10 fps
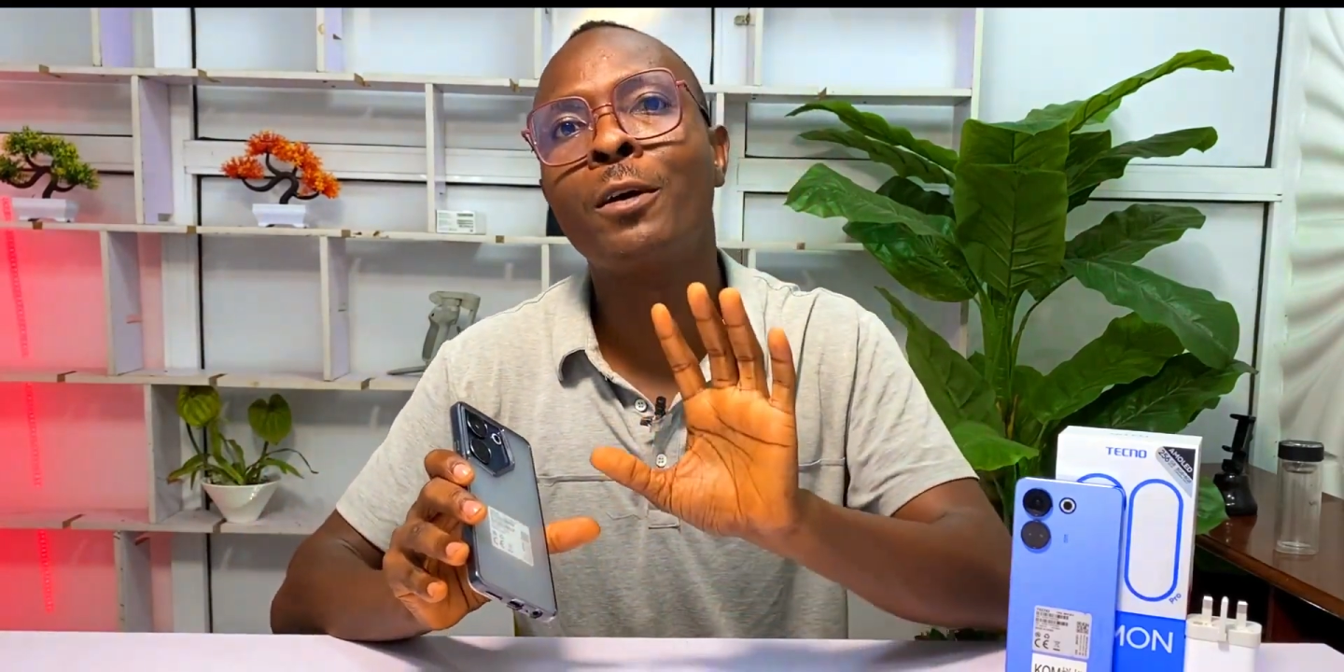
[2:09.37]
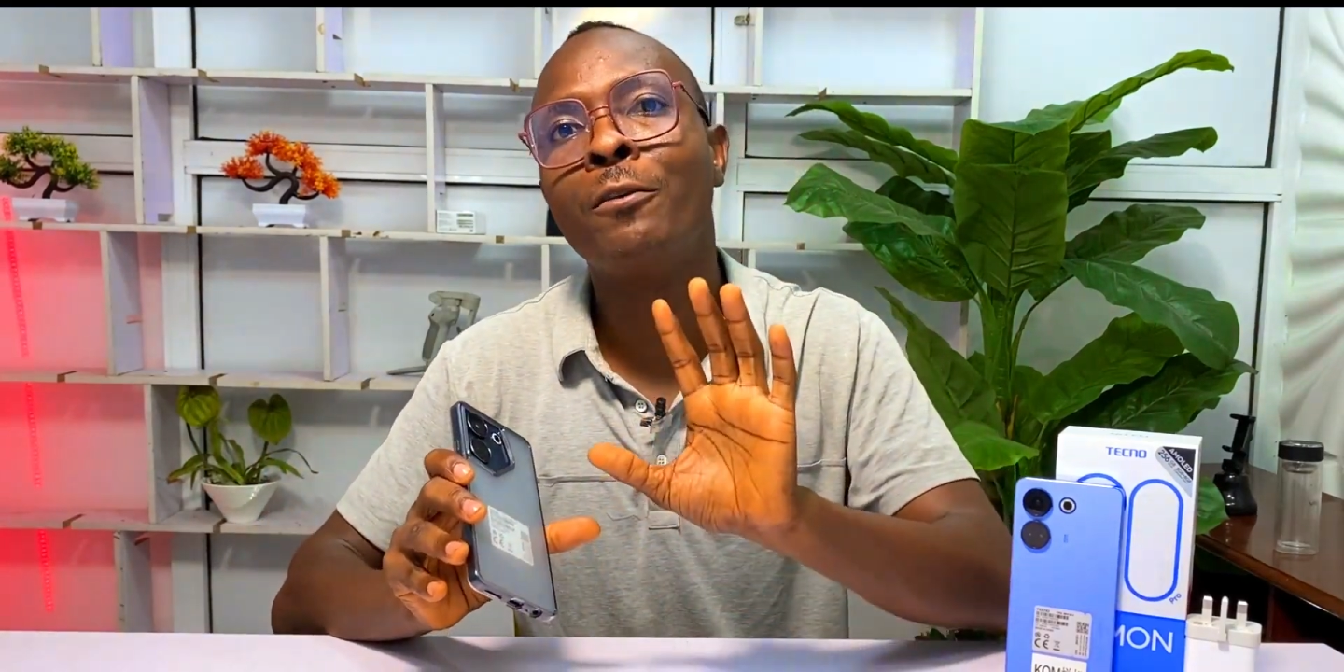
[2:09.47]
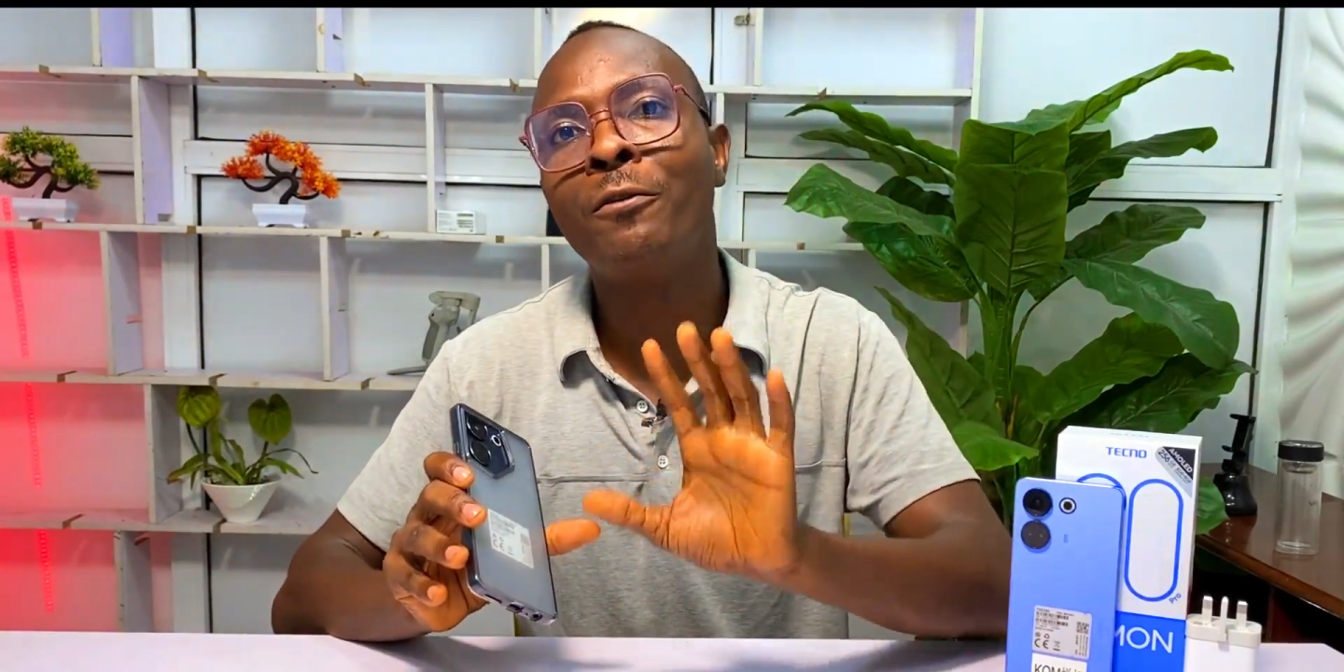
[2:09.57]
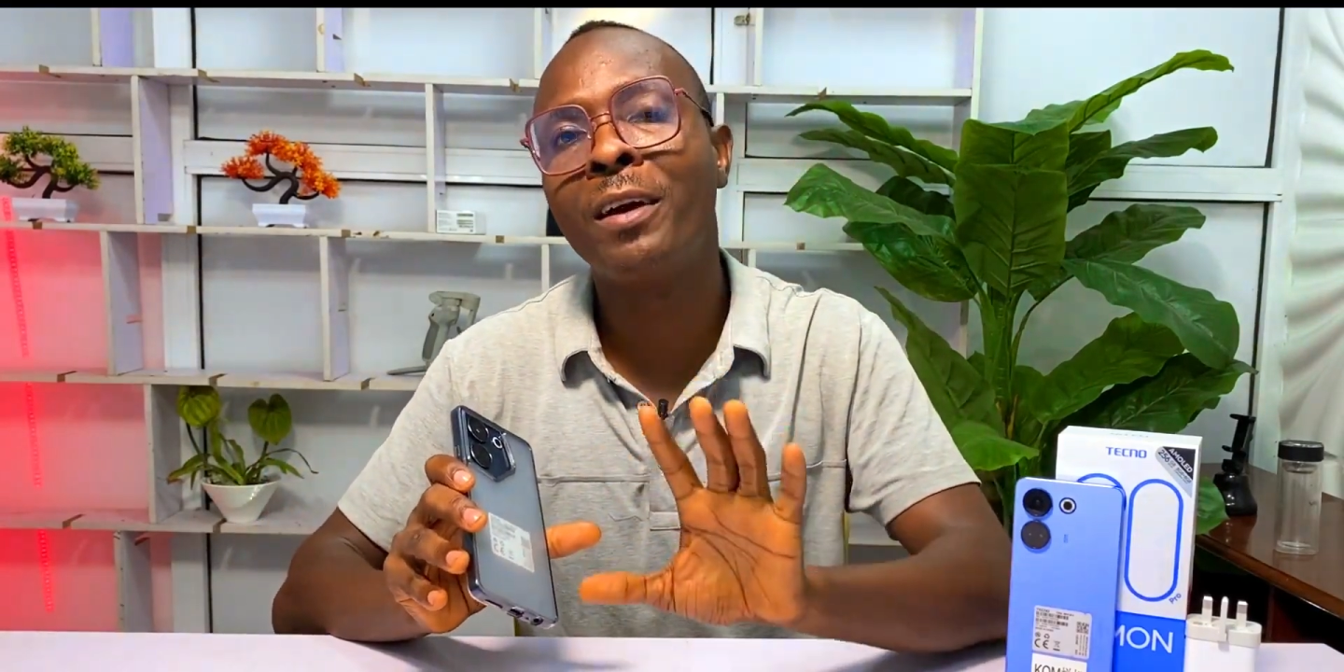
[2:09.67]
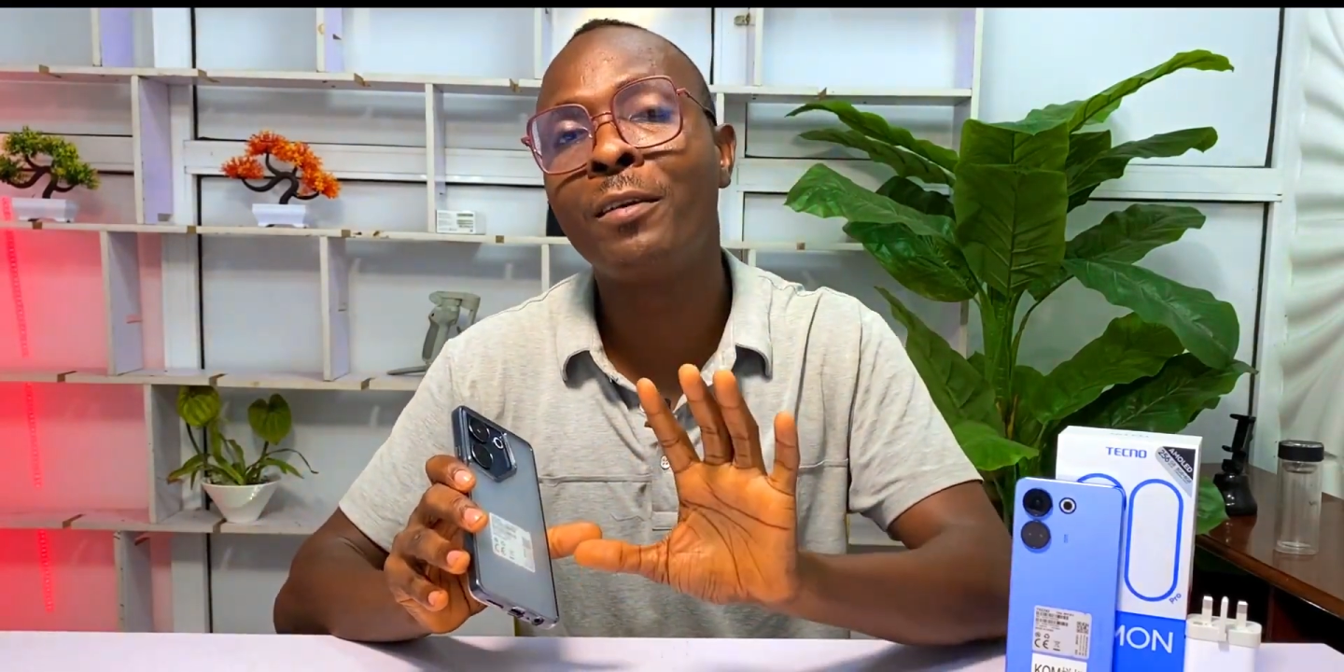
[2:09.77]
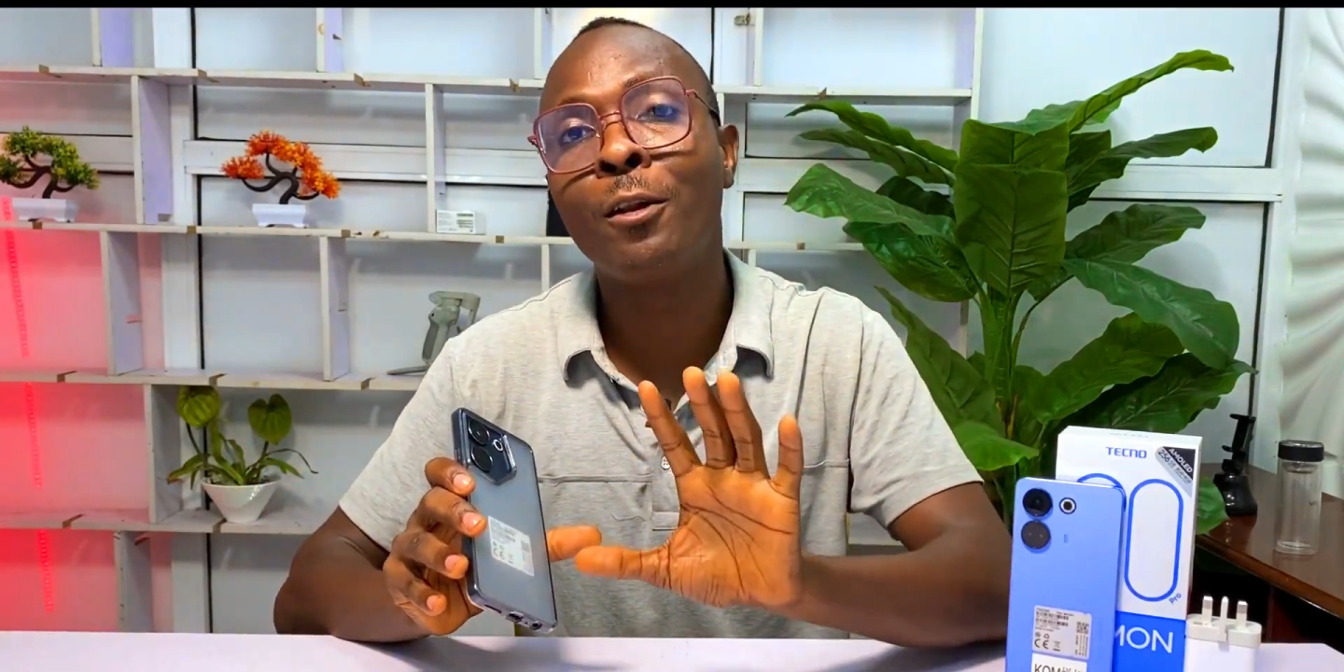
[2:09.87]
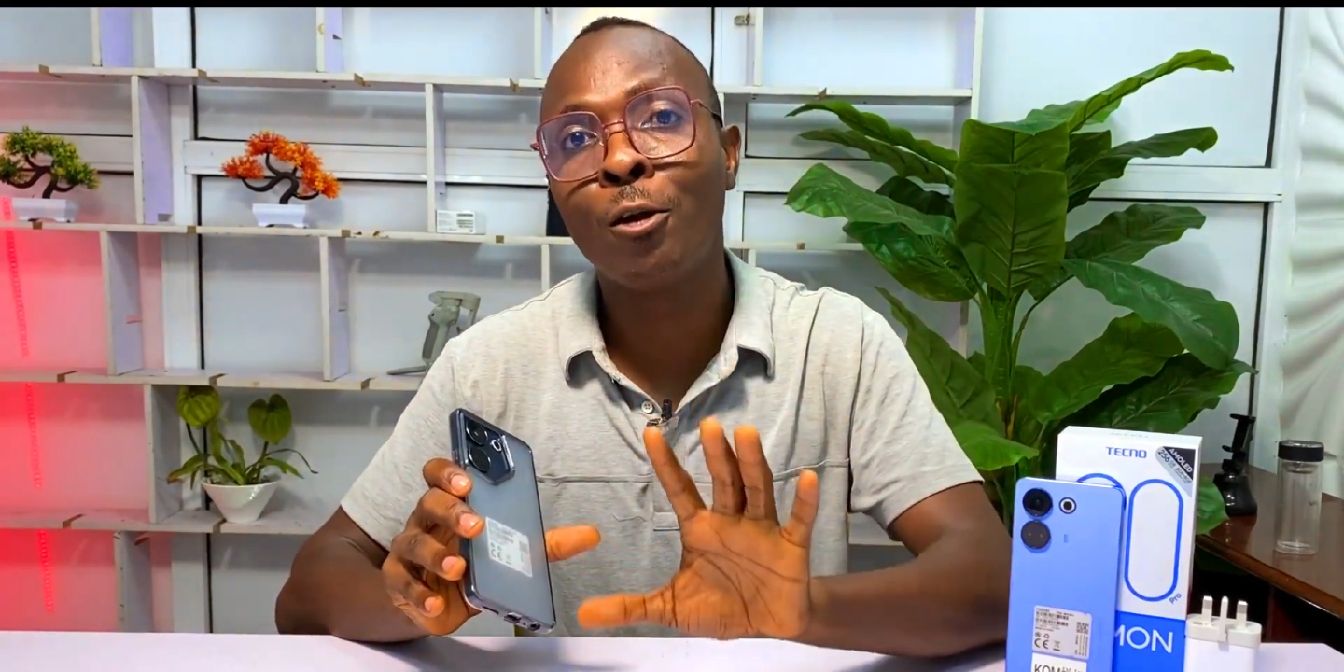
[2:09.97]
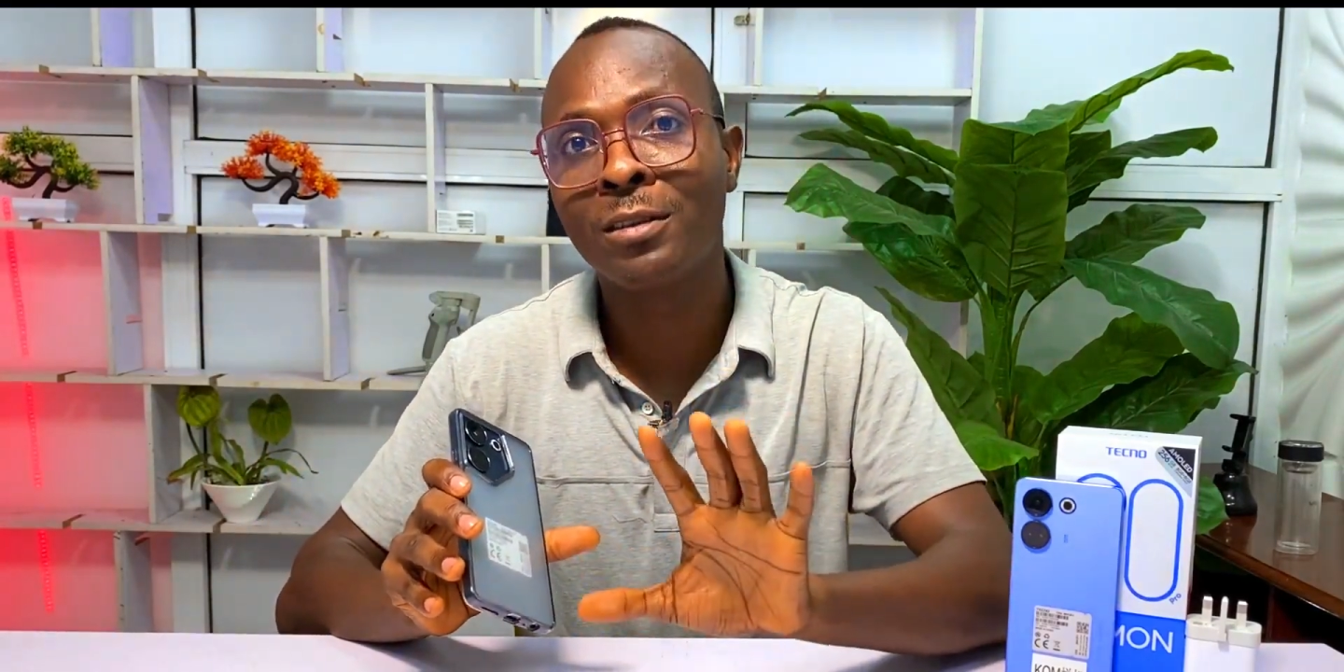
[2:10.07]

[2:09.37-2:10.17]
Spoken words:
a very long